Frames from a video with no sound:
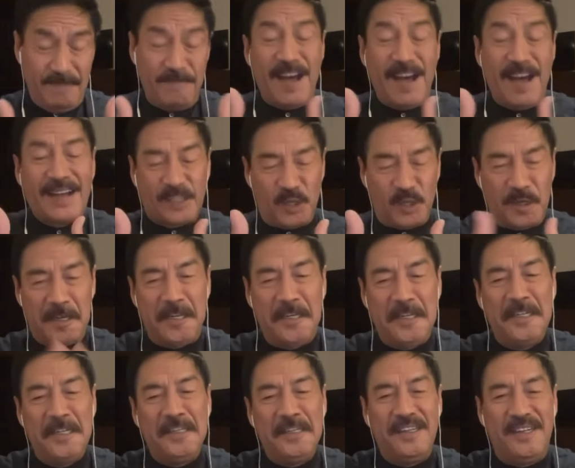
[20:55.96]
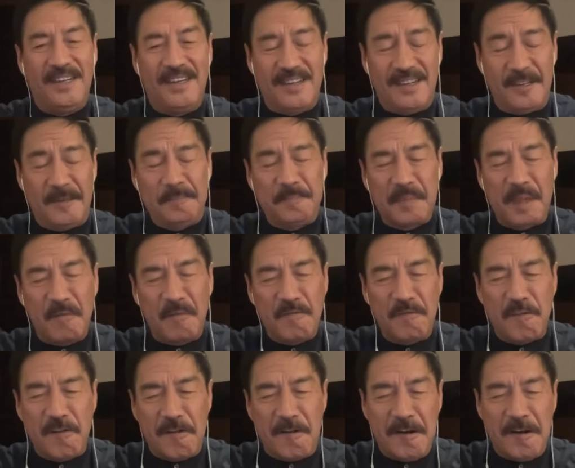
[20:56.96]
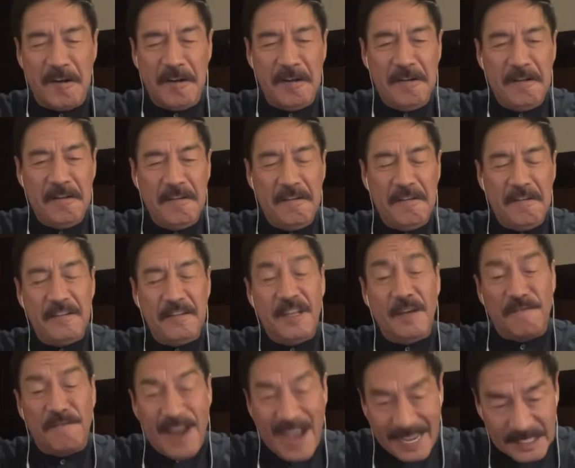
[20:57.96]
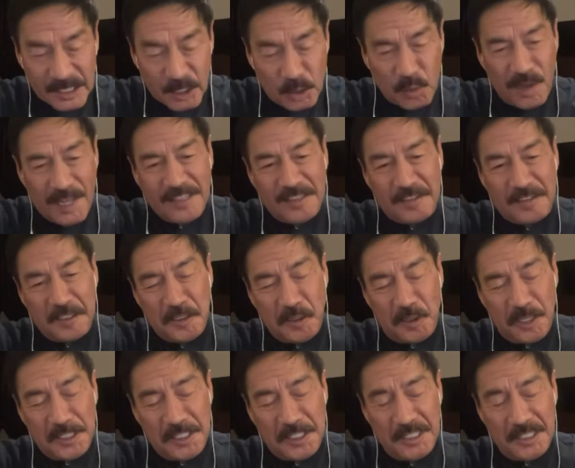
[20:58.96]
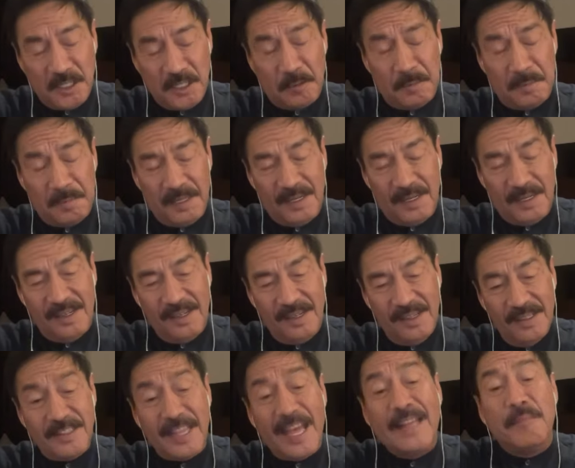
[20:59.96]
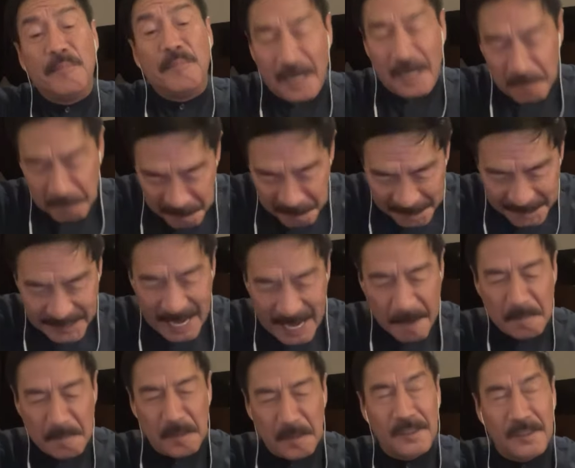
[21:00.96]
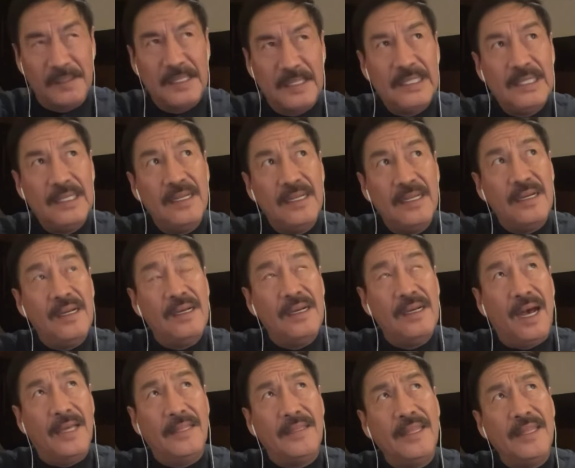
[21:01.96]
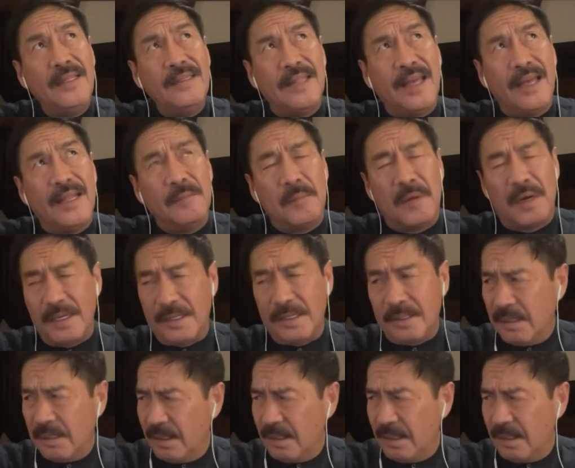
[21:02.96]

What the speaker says: factor for the vast wind resources of Denmark, for example. I think Denmark